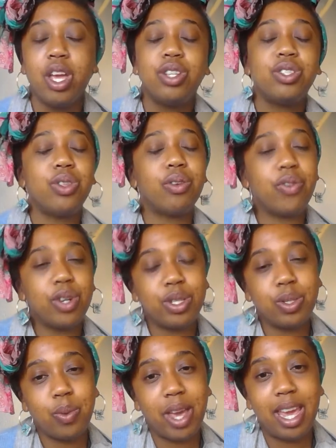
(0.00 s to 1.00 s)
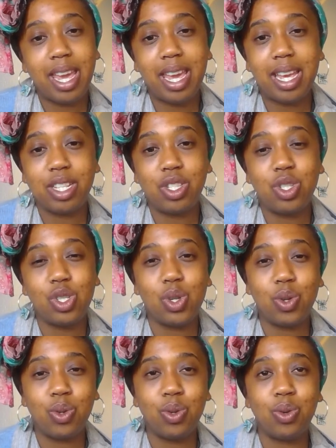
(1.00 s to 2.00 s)
So the first way is
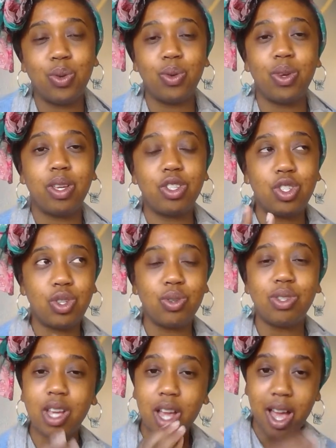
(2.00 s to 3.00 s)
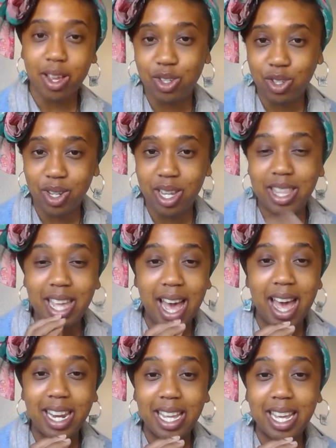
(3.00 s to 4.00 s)
to choose a country
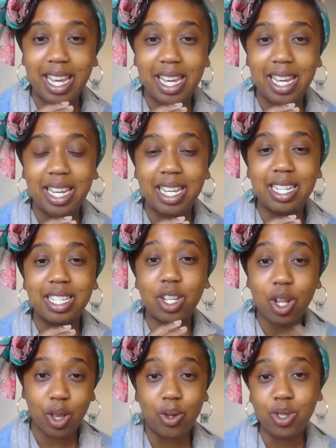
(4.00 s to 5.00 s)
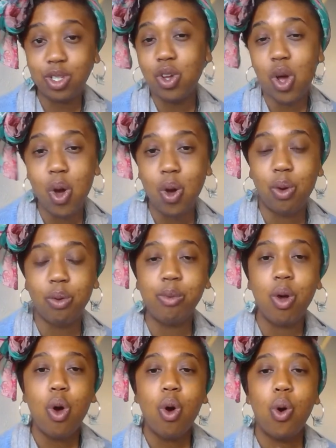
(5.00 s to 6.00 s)
that is close to
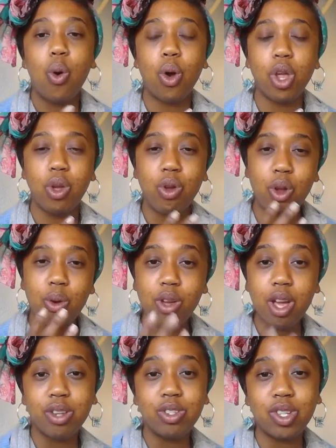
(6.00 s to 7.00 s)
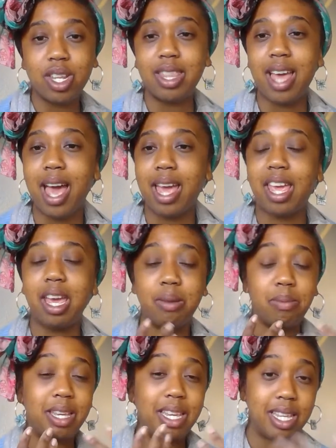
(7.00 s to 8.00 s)
home, or a country that can
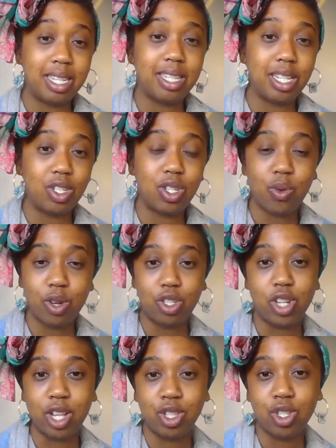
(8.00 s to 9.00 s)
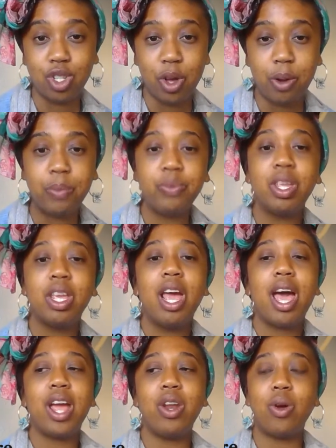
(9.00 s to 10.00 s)
be easy to adjust to.
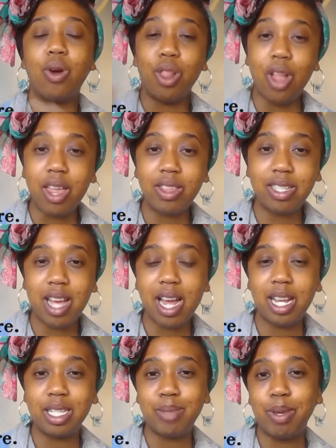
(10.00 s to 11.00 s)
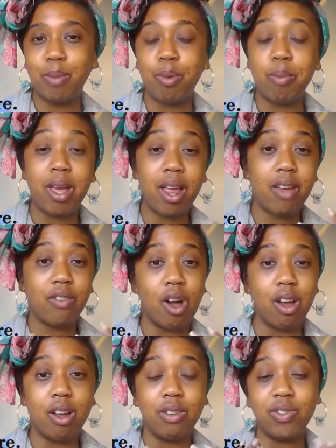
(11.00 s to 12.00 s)
I know a lot of the times people might have
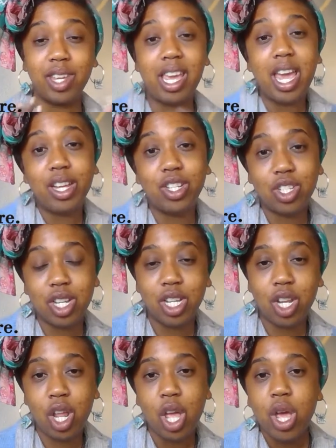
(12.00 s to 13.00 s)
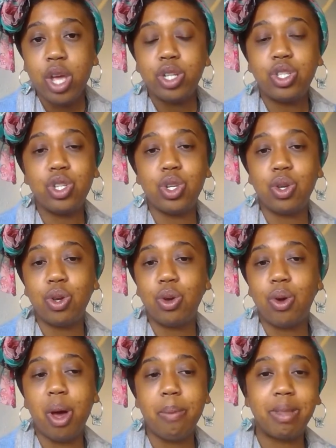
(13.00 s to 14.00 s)
gone on vacation
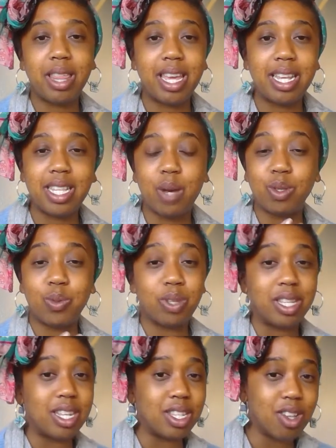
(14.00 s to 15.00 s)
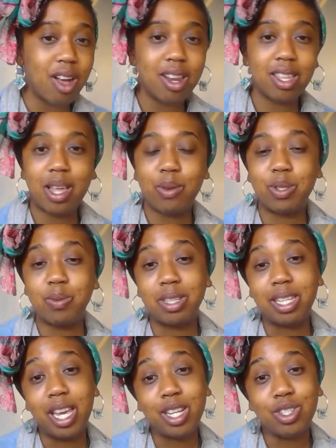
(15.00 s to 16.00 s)
to a place that was really exotic, that was
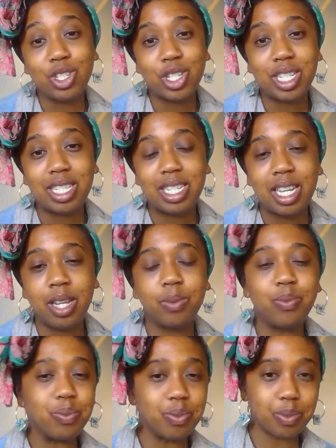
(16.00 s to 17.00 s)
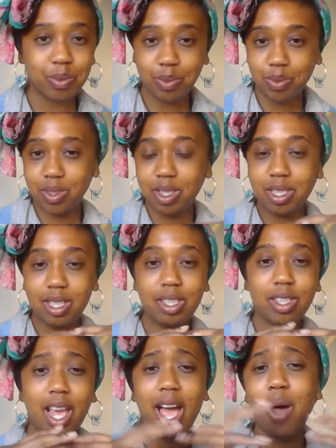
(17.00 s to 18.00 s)
really interesting,
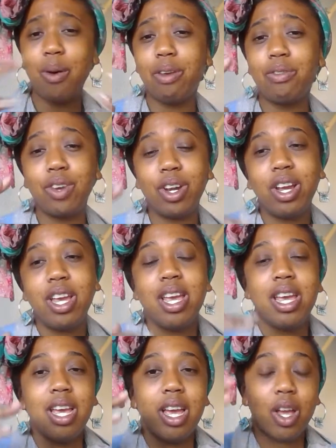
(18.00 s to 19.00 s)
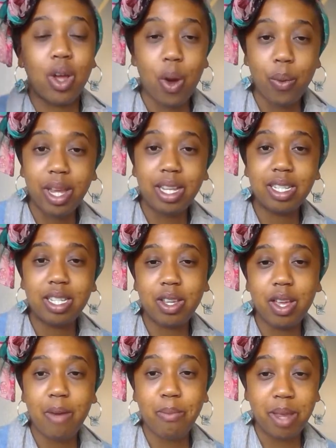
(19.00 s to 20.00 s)
However, going
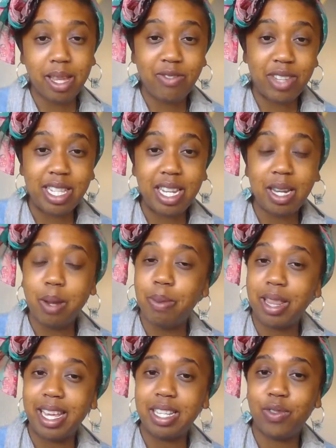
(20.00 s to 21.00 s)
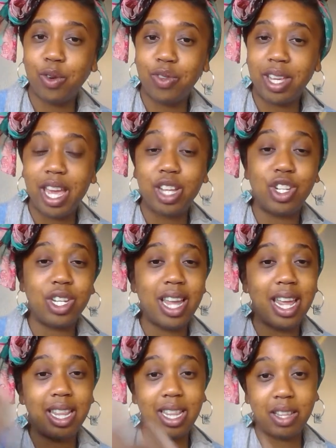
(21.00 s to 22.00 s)
to visiting a place for vacation and